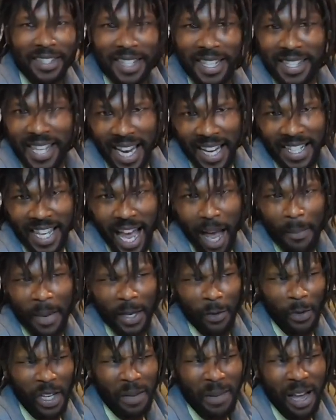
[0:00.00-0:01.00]
is the second time
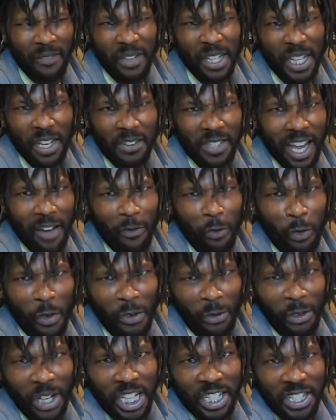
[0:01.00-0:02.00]
in one of my videos
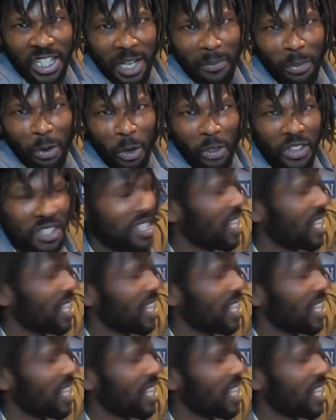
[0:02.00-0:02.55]
I've reached and pulled this